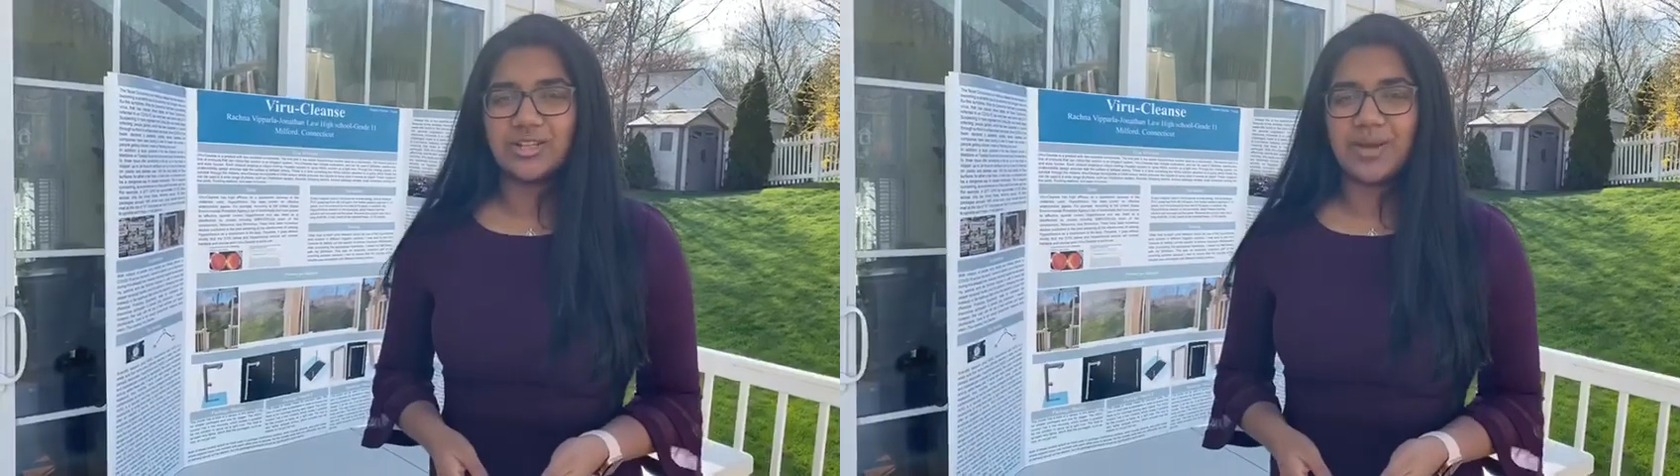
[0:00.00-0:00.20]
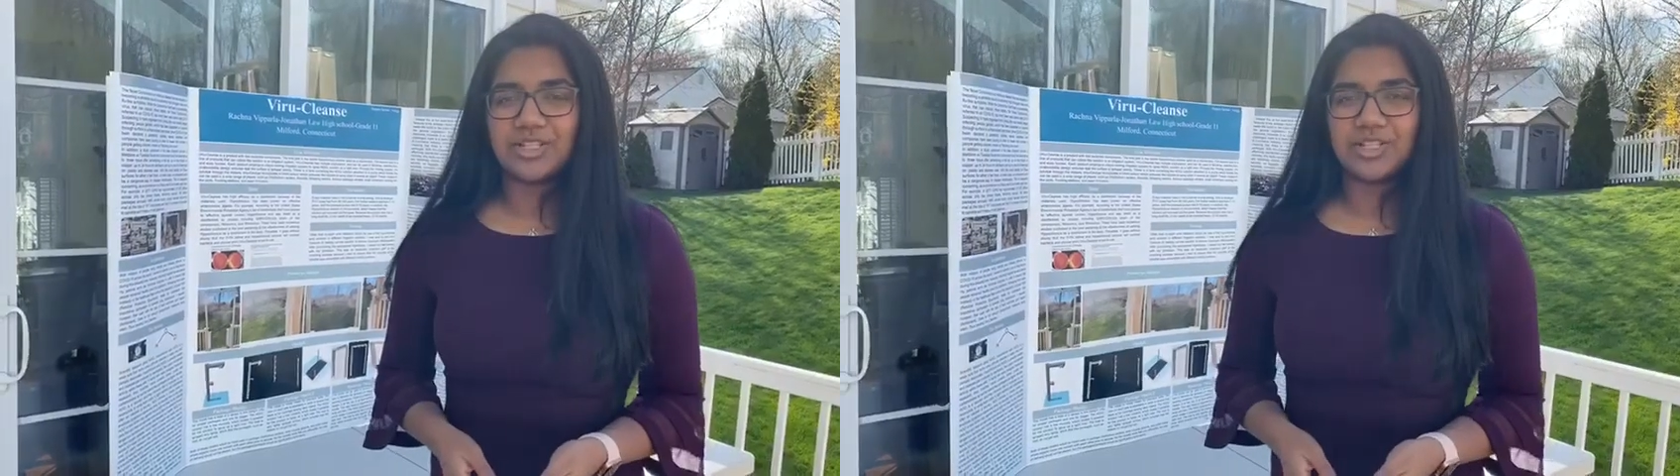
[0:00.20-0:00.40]

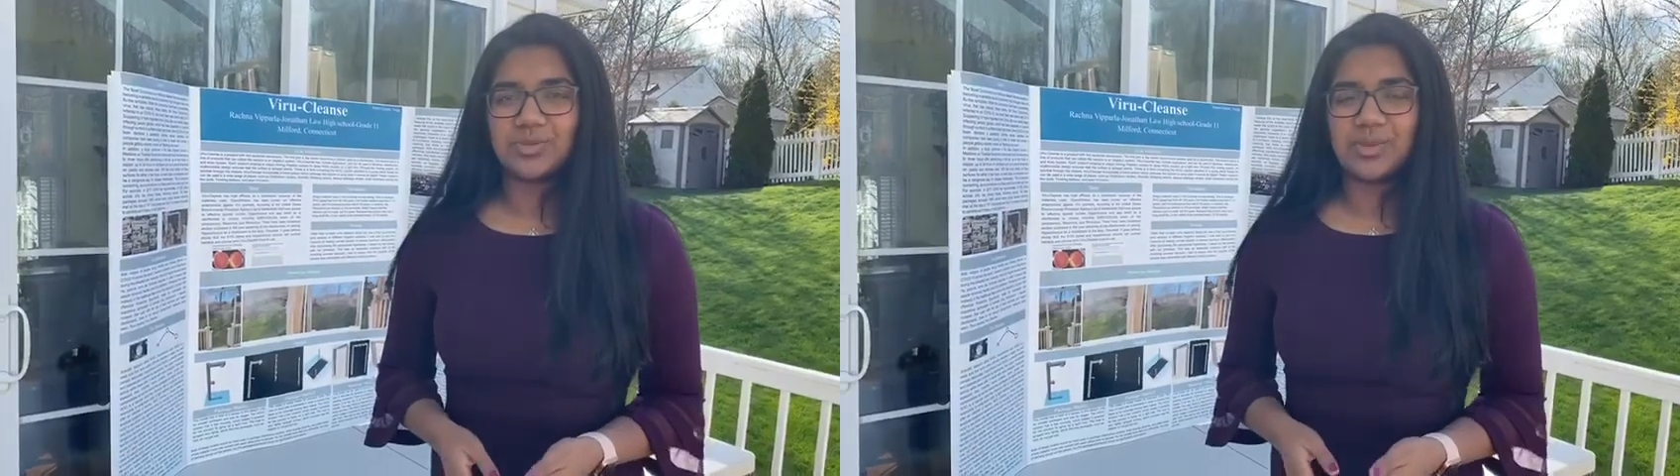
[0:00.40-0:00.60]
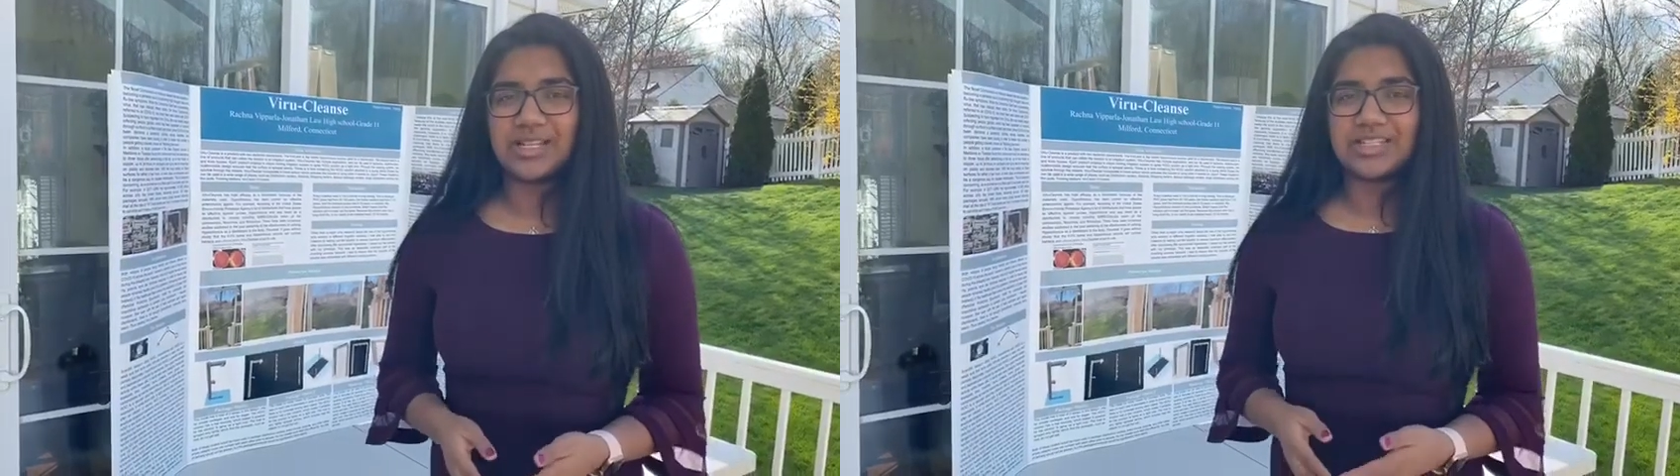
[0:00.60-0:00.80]
measures
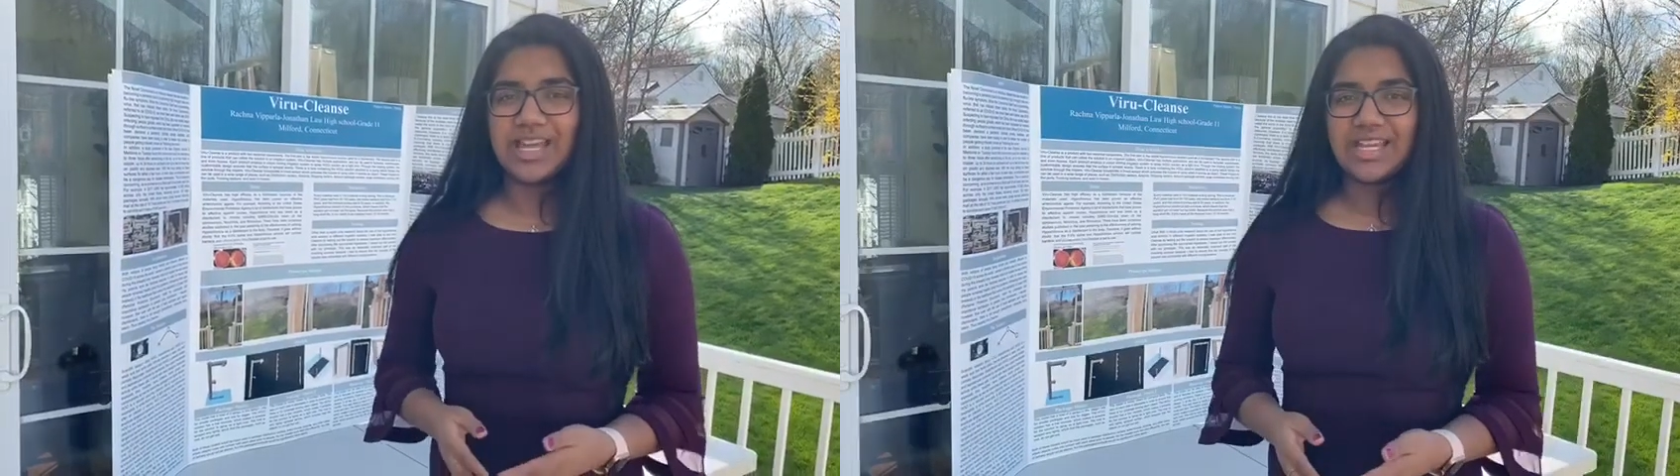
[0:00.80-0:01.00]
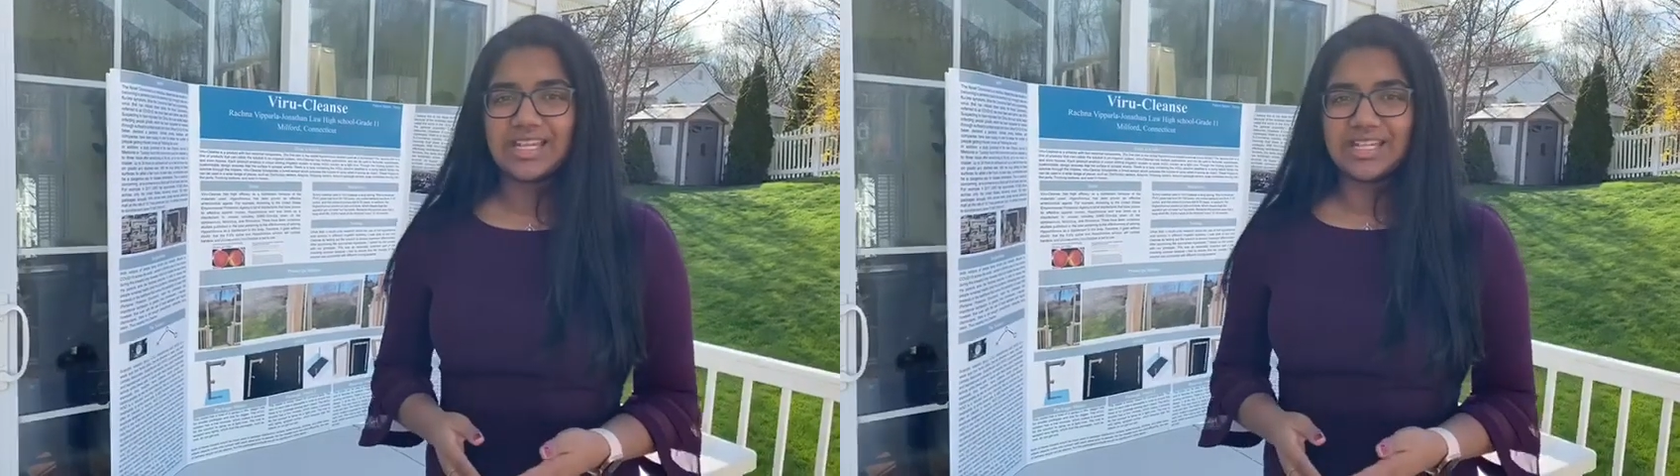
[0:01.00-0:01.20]
being
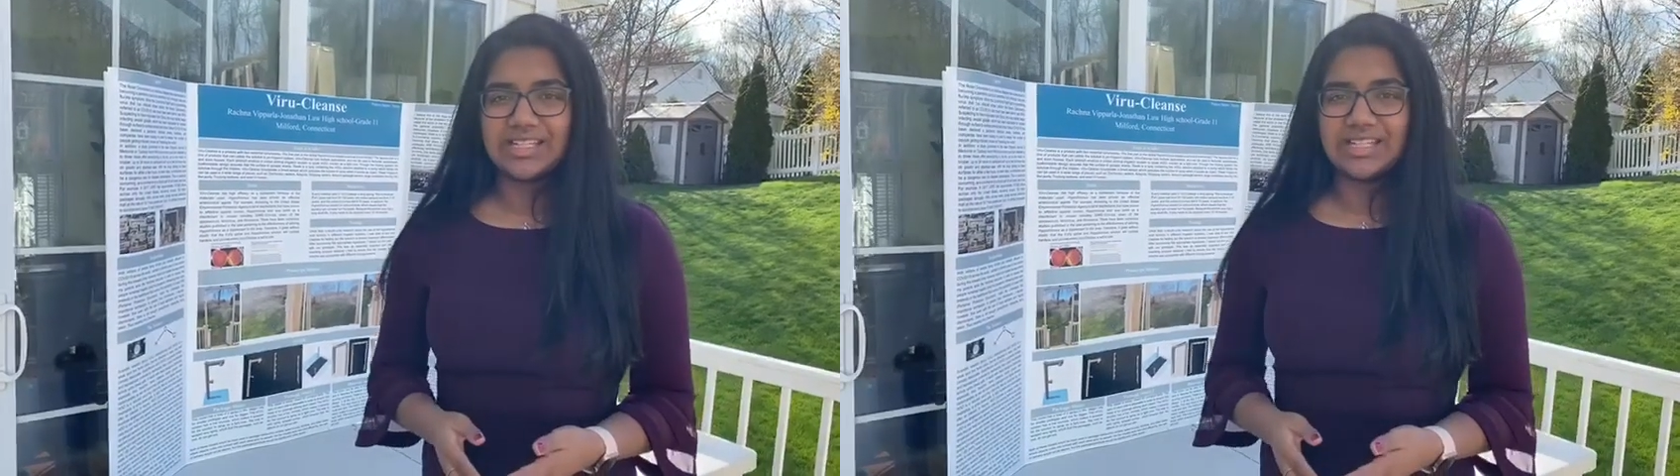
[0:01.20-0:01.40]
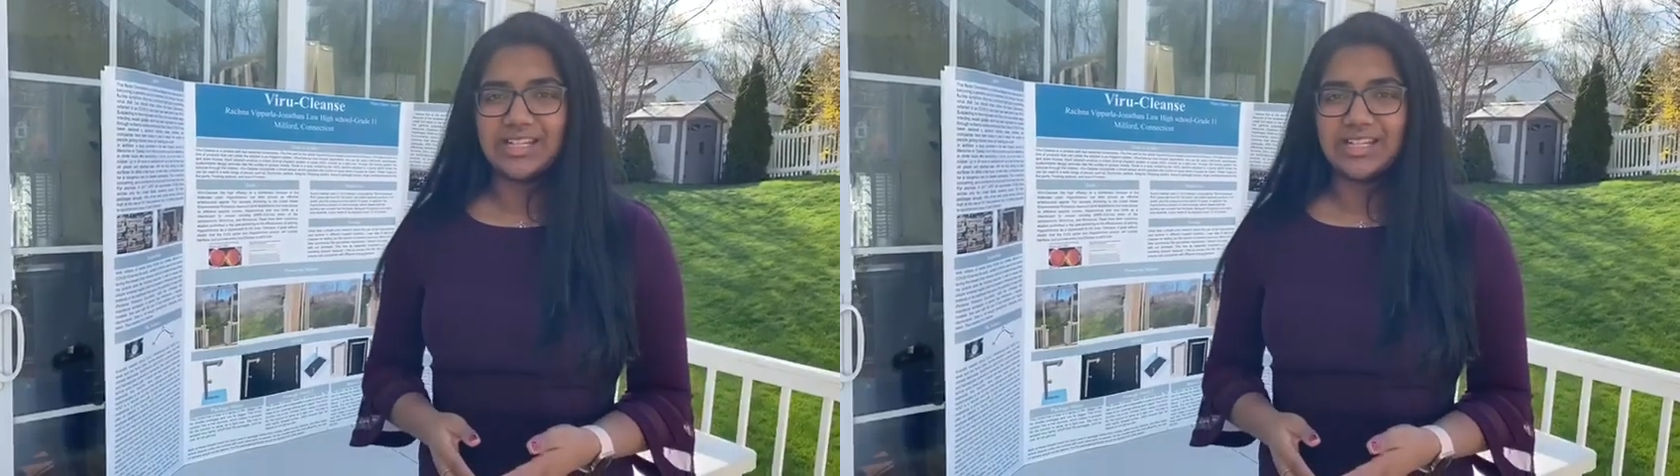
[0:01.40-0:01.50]
taken.